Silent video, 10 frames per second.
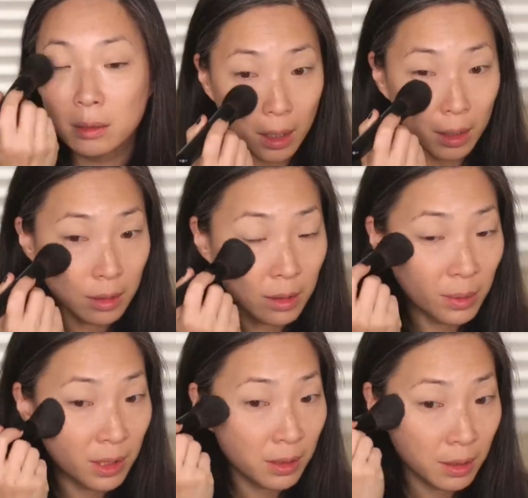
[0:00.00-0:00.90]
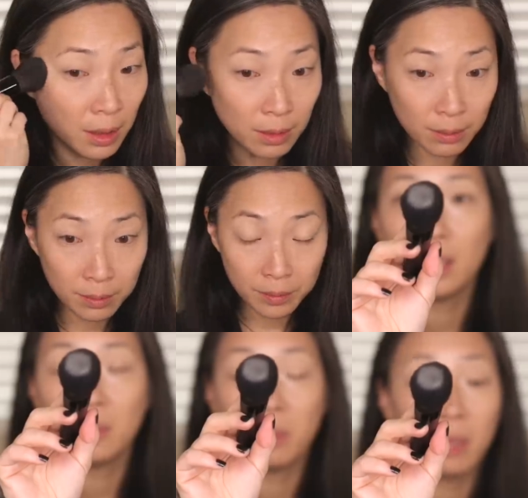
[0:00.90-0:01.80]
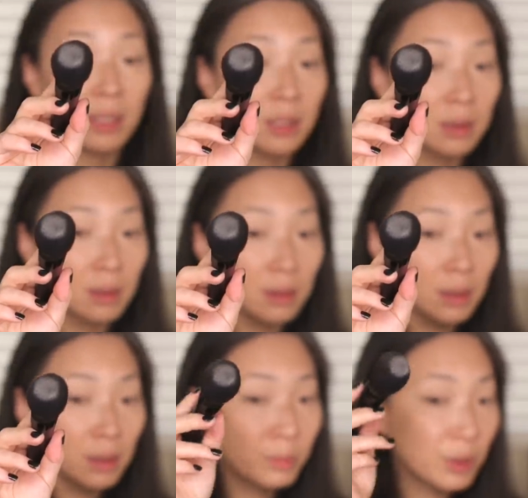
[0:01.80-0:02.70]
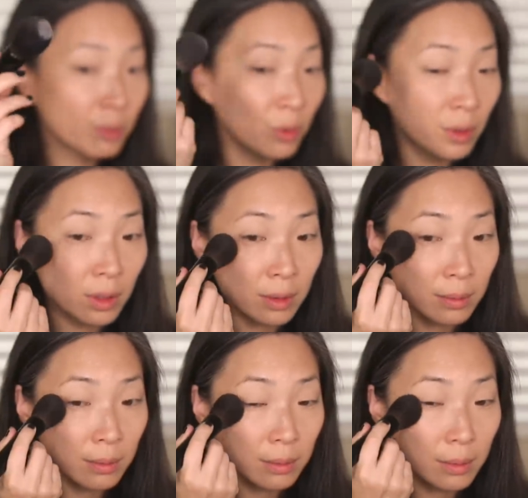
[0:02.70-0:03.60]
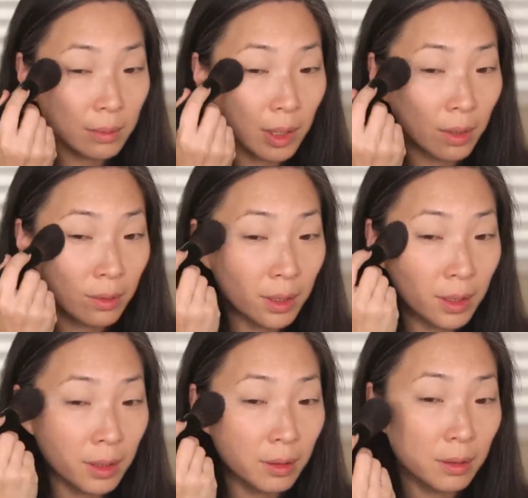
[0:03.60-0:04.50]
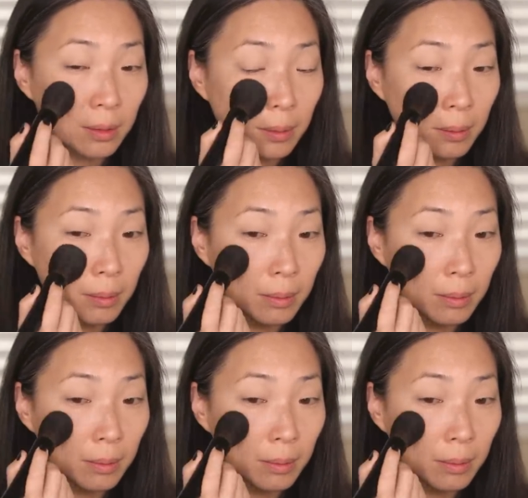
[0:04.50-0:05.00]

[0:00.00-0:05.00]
onto my skin and maybe add just a little bit more out here.